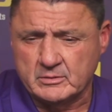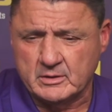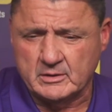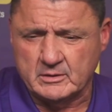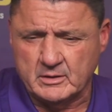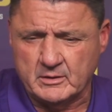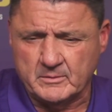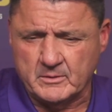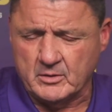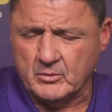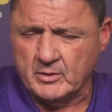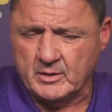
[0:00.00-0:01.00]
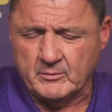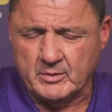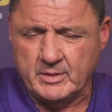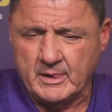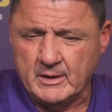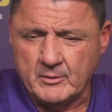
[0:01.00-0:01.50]
And, you know,
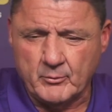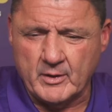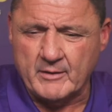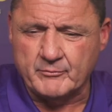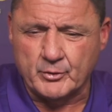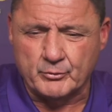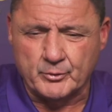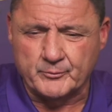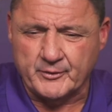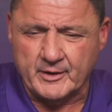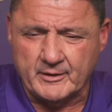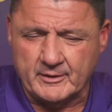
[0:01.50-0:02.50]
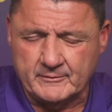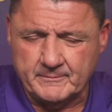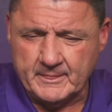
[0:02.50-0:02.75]
we have no room for error.